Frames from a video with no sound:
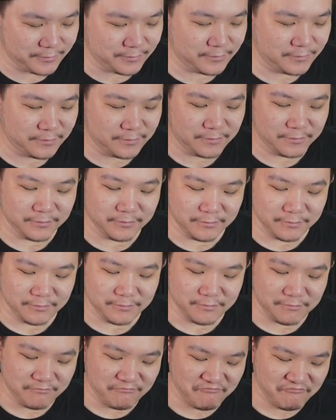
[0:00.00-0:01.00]

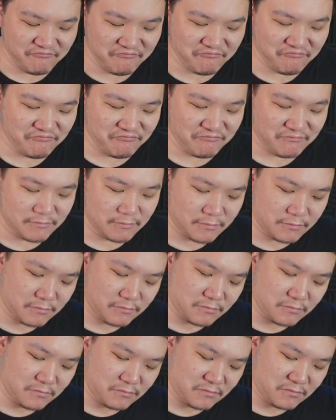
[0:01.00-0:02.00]

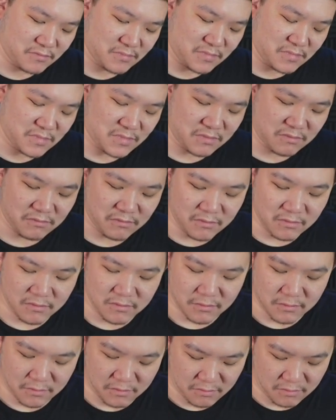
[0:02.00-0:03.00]

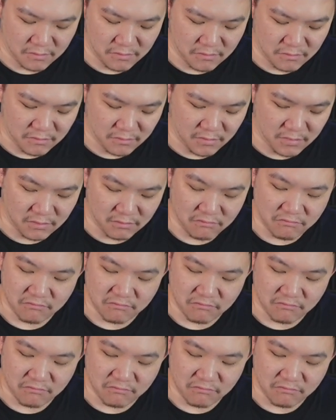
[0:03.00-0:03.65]
No one is speaking in this clip.